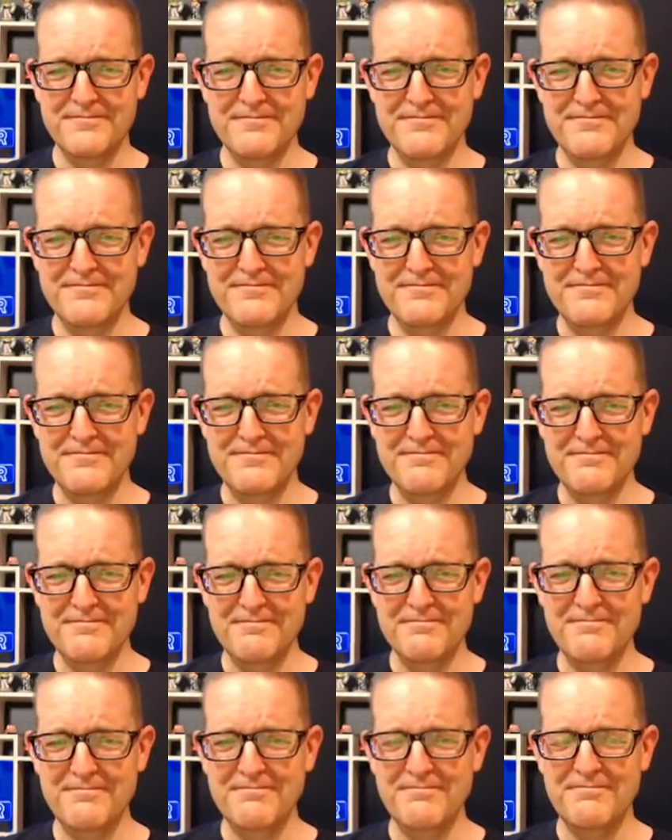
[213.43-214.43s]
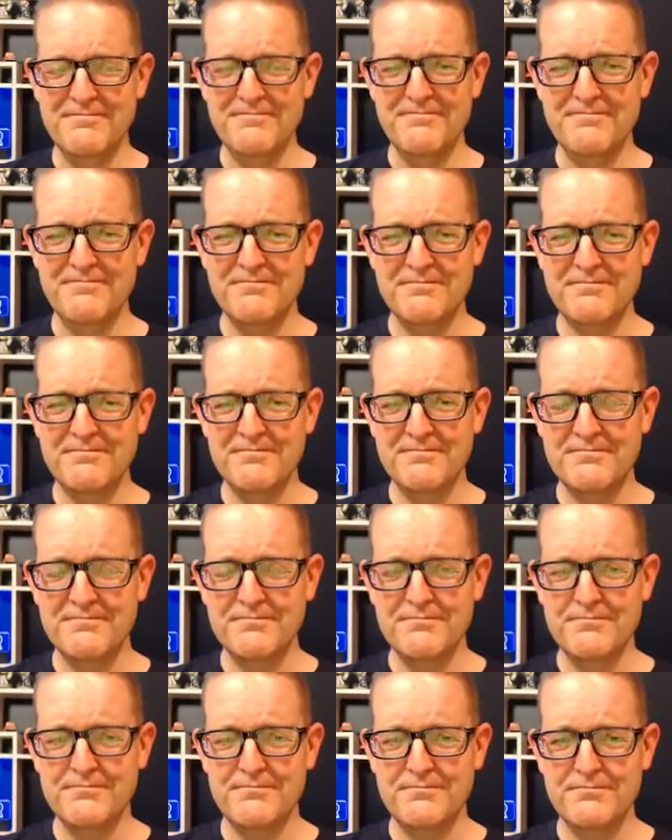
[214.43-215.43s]

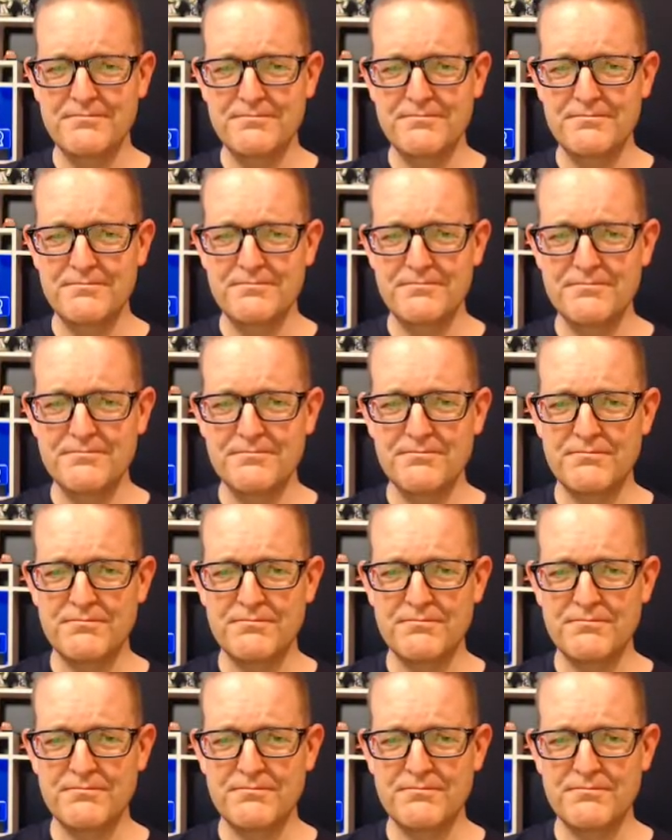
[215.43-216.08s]
[no speech]